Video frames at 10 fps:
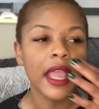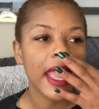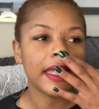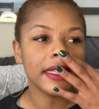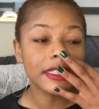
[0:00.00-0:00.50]

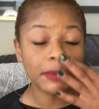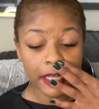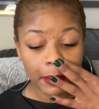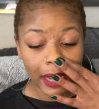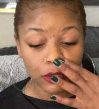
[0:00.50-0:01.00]
And it's been
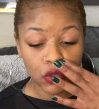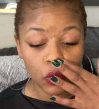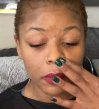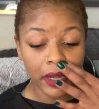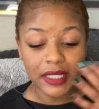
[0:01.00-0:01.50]
about
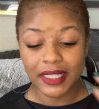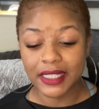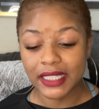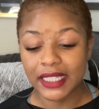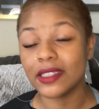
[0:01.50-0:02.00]
2 months
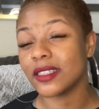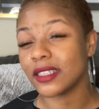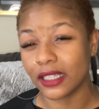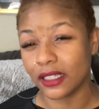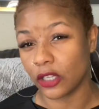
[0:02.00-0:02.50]
since he's
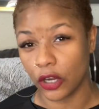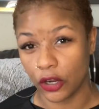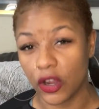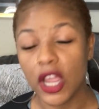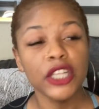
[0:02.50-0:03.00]
seen her.